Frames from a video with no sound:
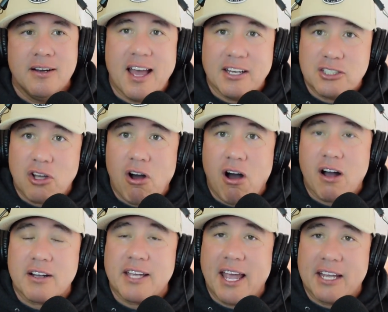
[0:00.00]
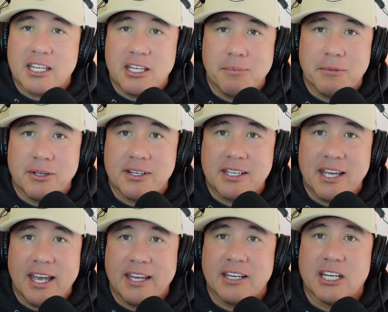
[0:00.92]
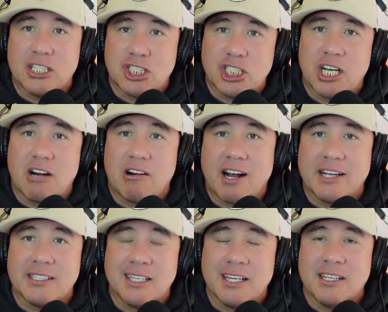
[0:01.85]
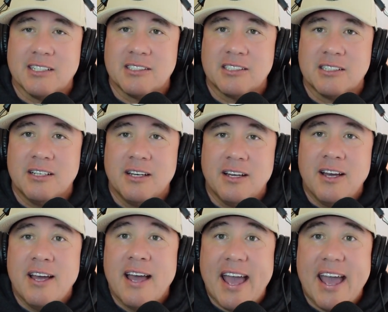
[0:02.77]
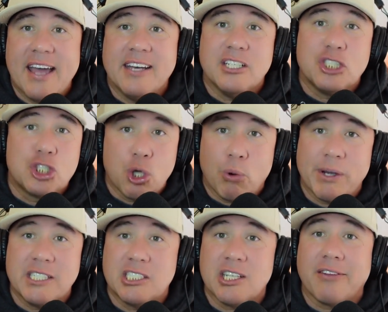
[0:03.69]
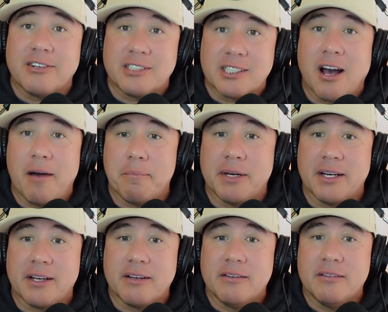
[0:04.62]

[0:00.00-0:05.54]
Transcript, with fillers: and talk and communicate and share ideas and enjoy each other's company.